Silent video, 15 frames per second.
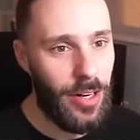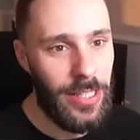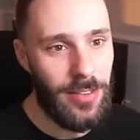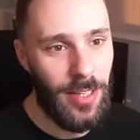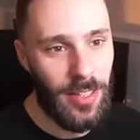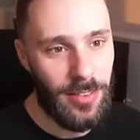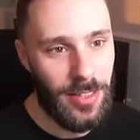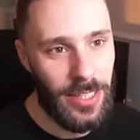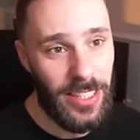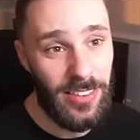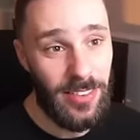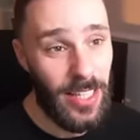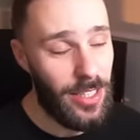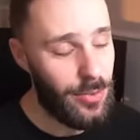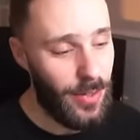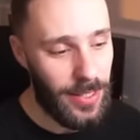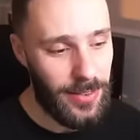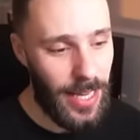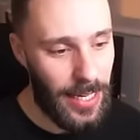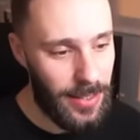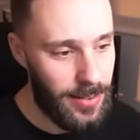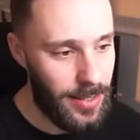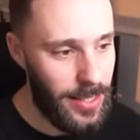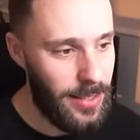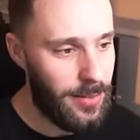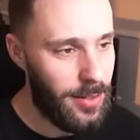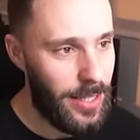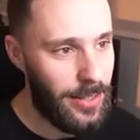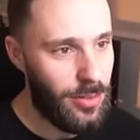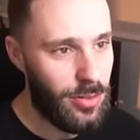Great Tusk, and then say this Vitality
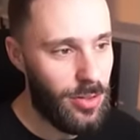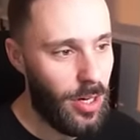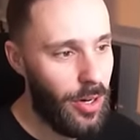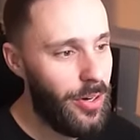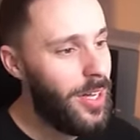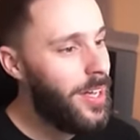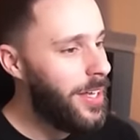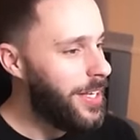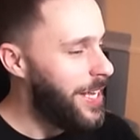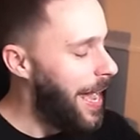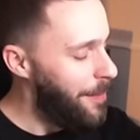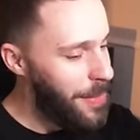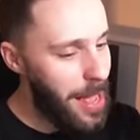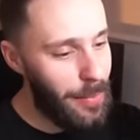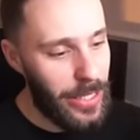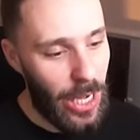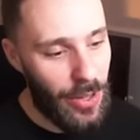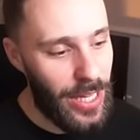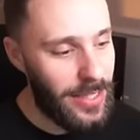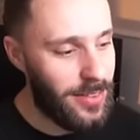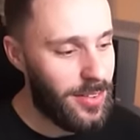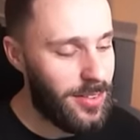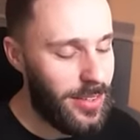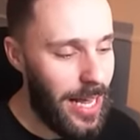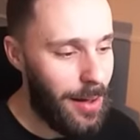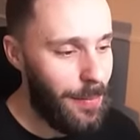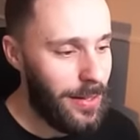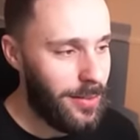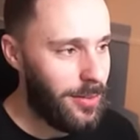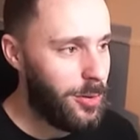to then just go. Yeah, there we go. There's the
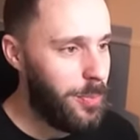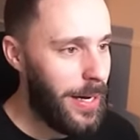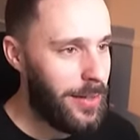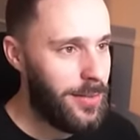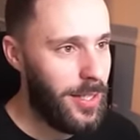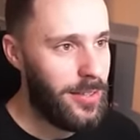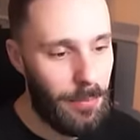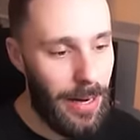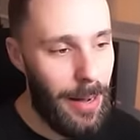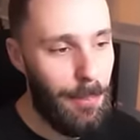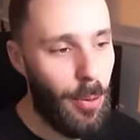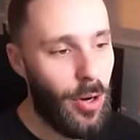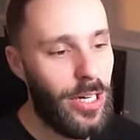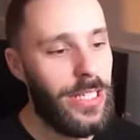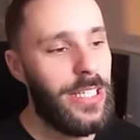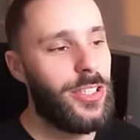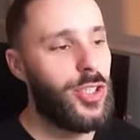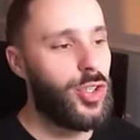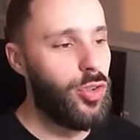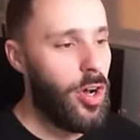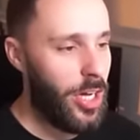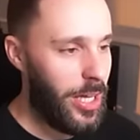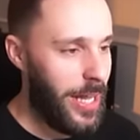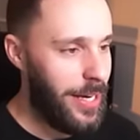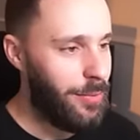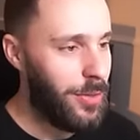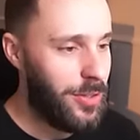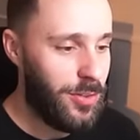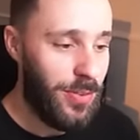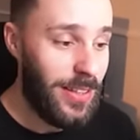slap, as expected. My opponent is
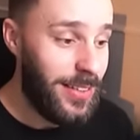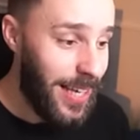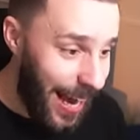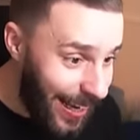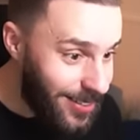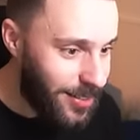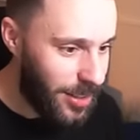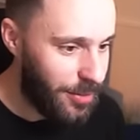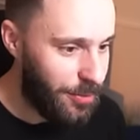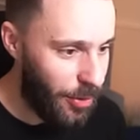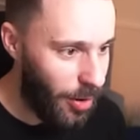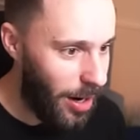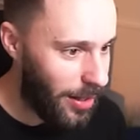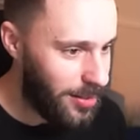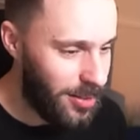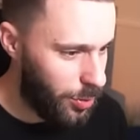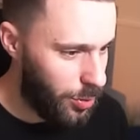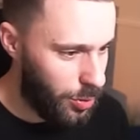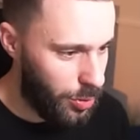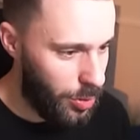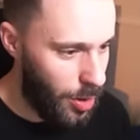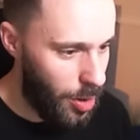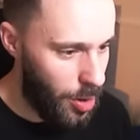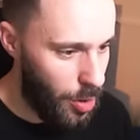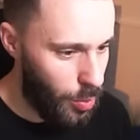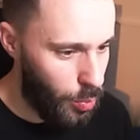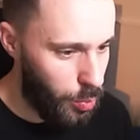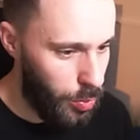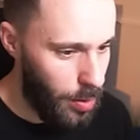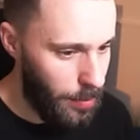struggling, which is fantastic for us.
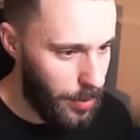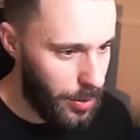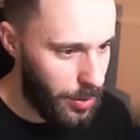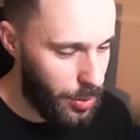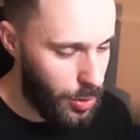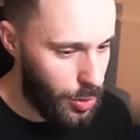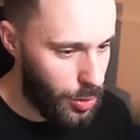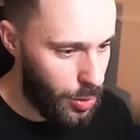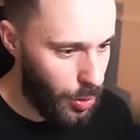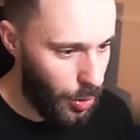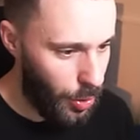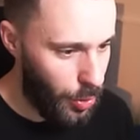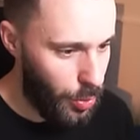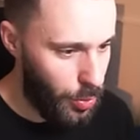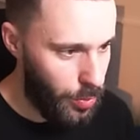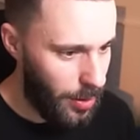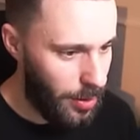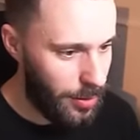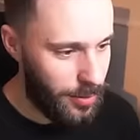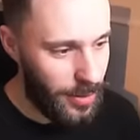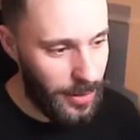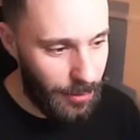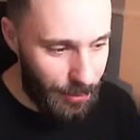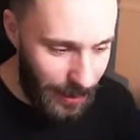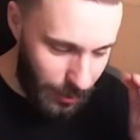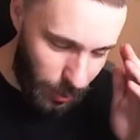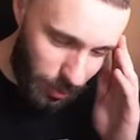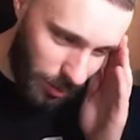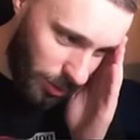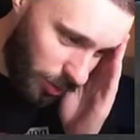So what I'm going to do... Oh, see, the
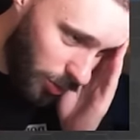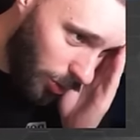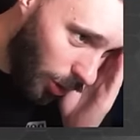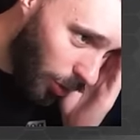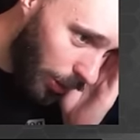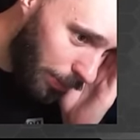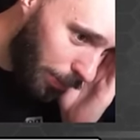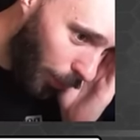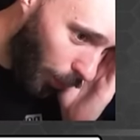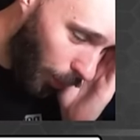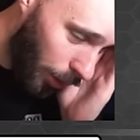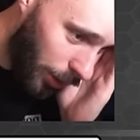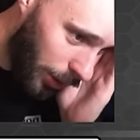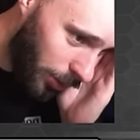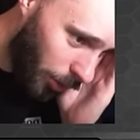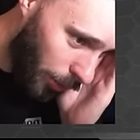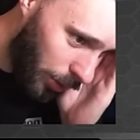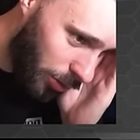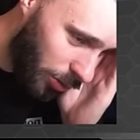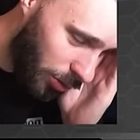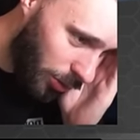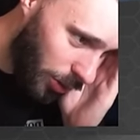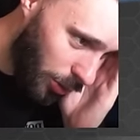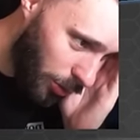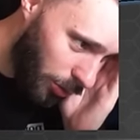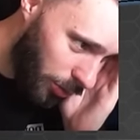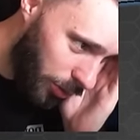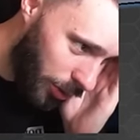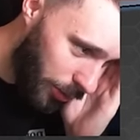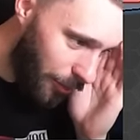vessels are so important. I don't want to just
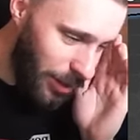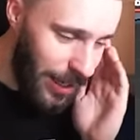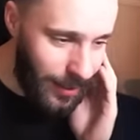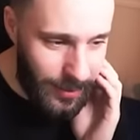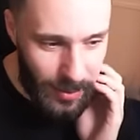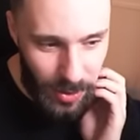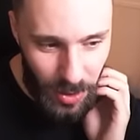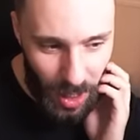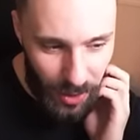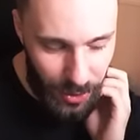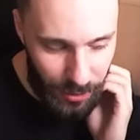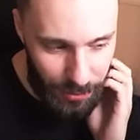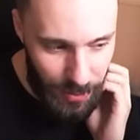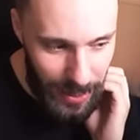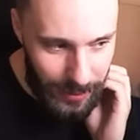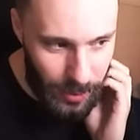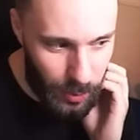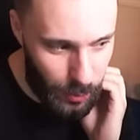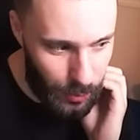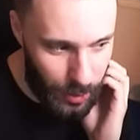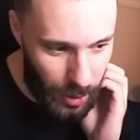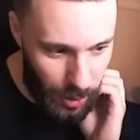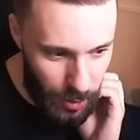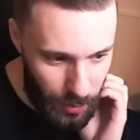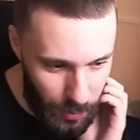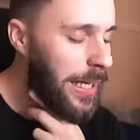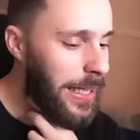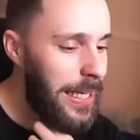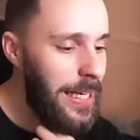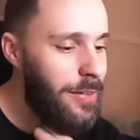lose them. I think I discard the vessel,
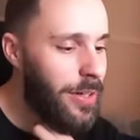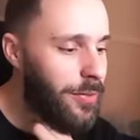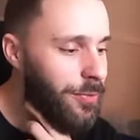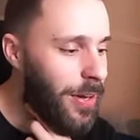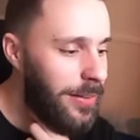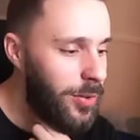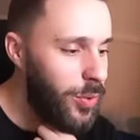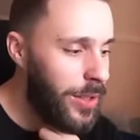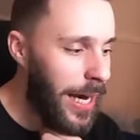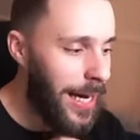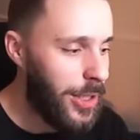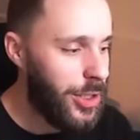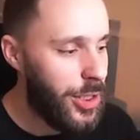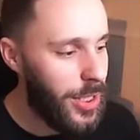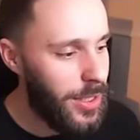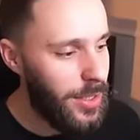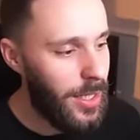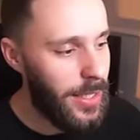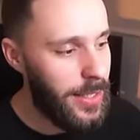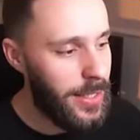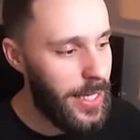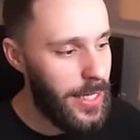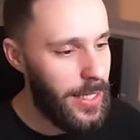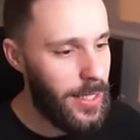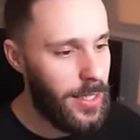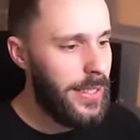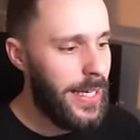no? I think I get rid of vessel catcher, I think.